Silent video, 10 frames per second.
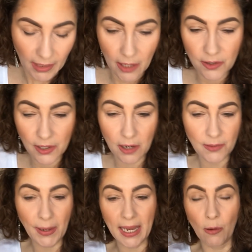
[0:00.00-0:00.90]
excuse
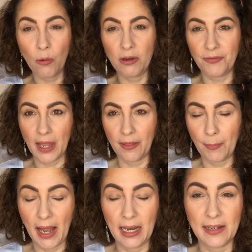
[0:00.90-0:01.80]
me, all of the other
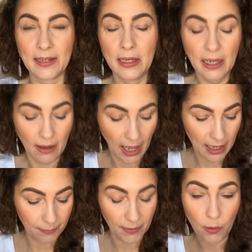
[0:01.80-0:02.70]
palettes,
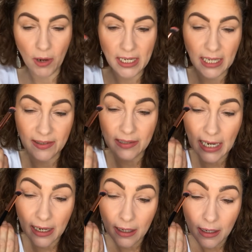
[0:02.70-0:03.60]
they're quite
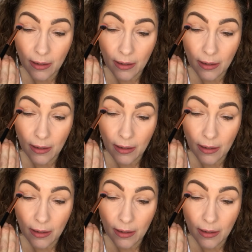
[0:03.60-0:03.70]
dusty.